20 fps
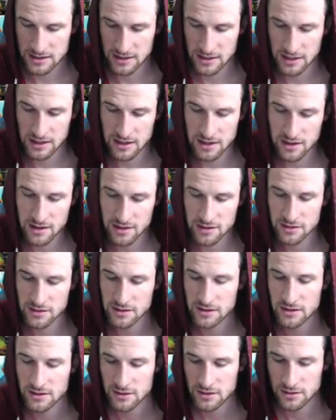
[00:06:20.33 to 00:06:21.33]
here
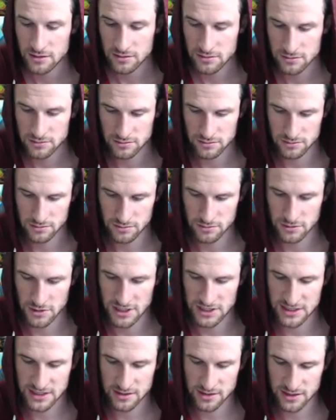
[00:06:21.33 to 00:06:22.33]
why
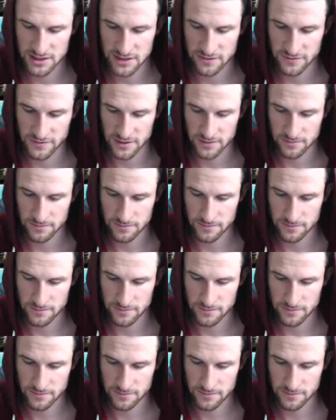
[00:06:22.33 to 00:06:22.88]
does that look different?